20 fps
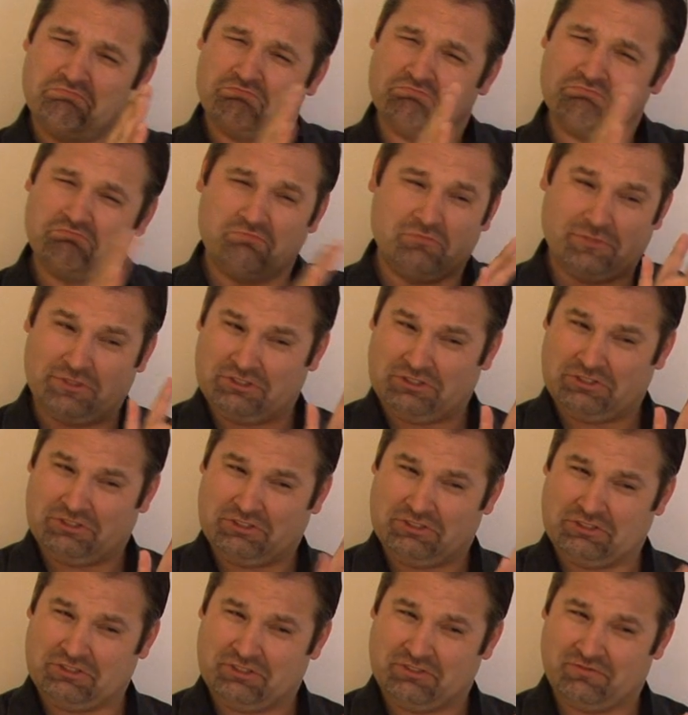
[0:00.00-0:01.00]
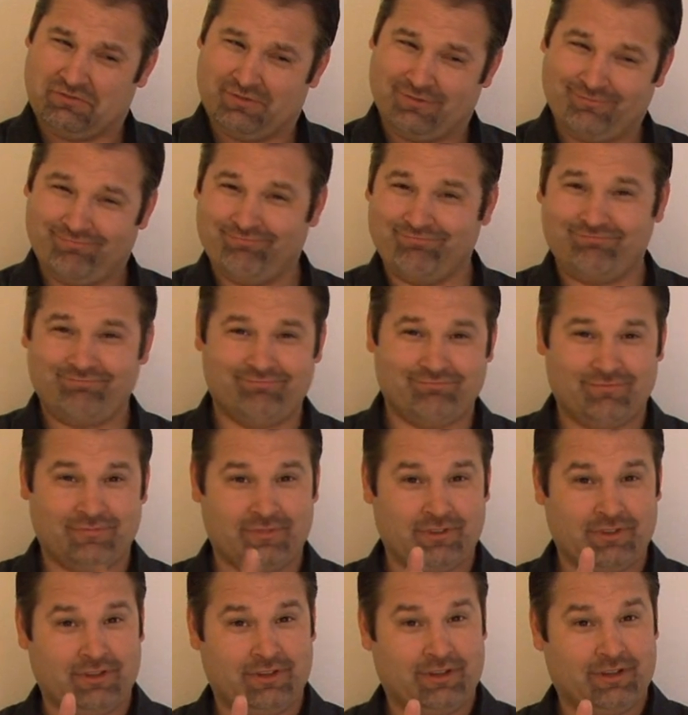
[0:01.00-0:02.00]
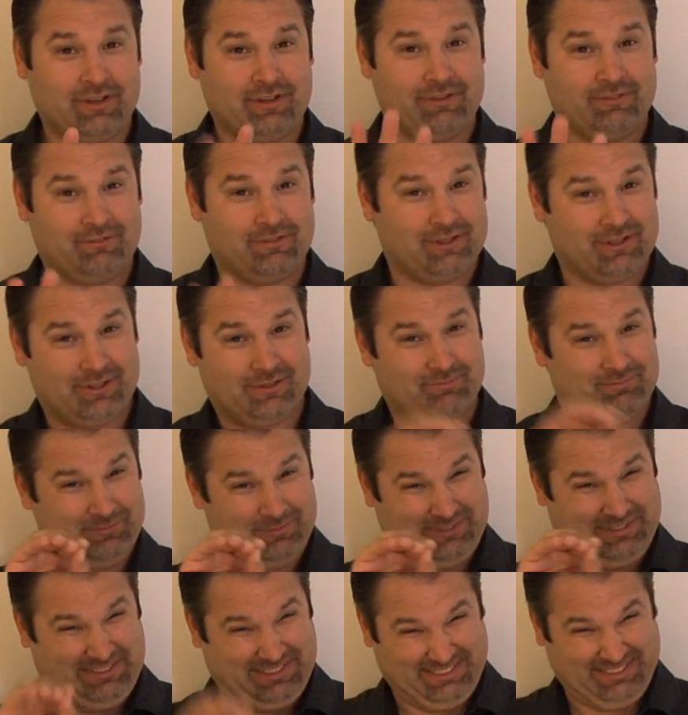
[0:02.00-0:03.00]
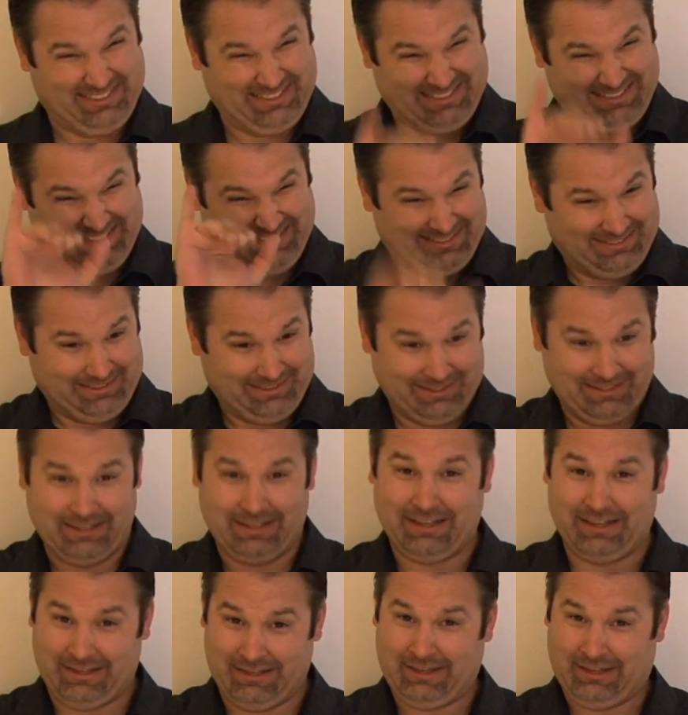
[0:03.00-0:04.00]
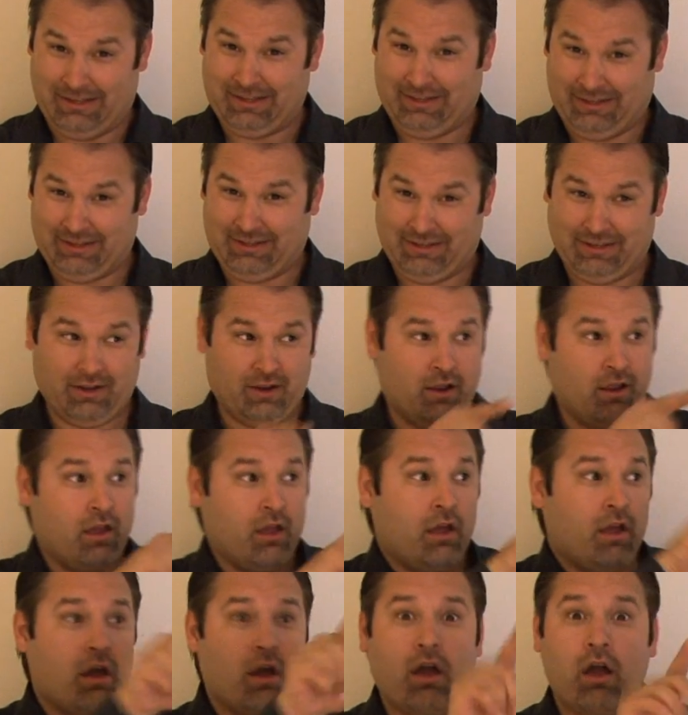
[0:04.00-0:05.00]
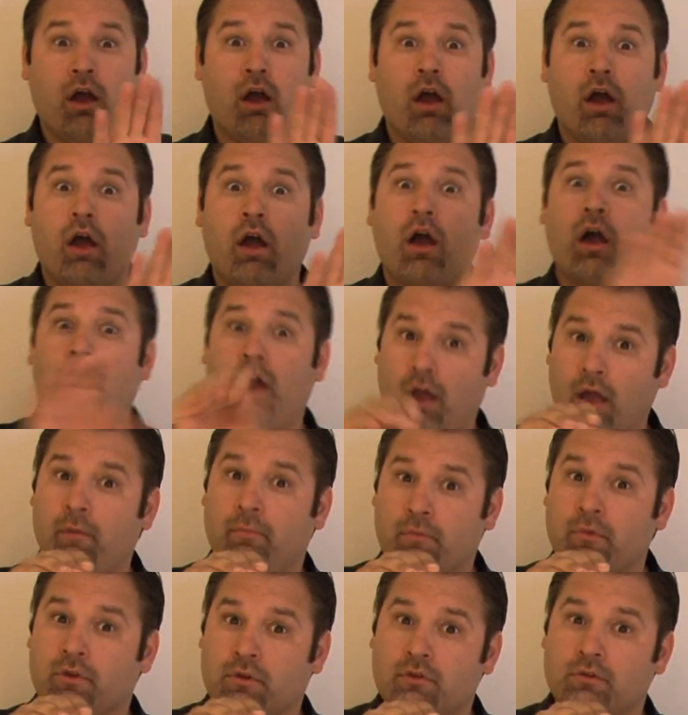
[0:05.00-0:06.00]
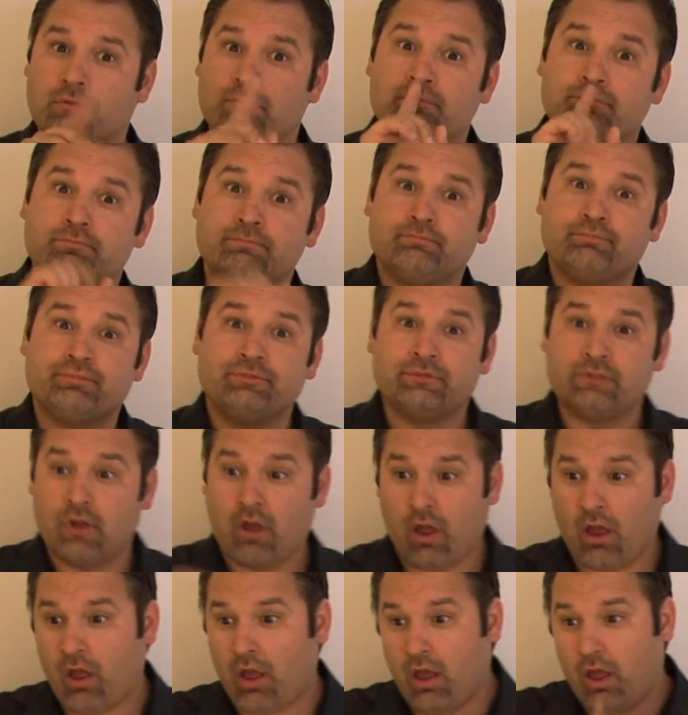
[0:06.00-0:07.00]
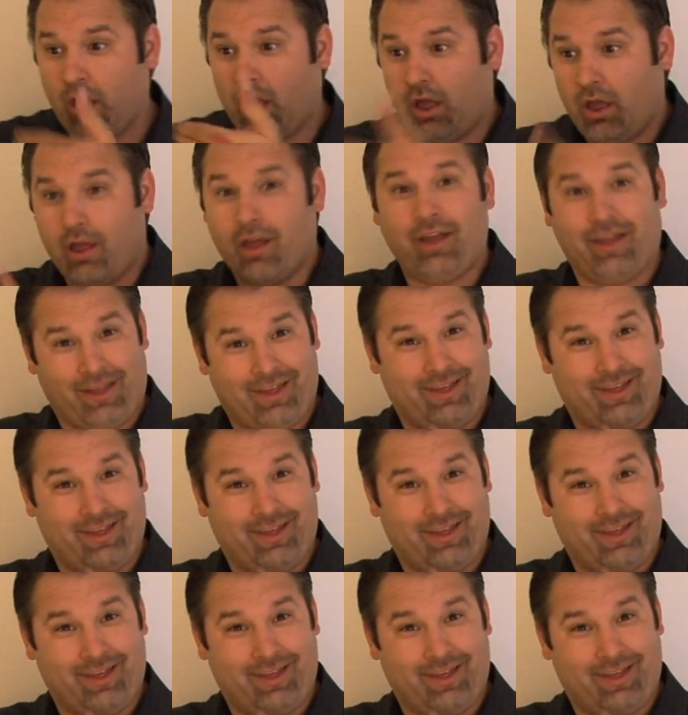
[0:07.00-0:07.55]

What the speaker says: job market, between 70 to 85% of all jobs are filled without ever being posted on the job board.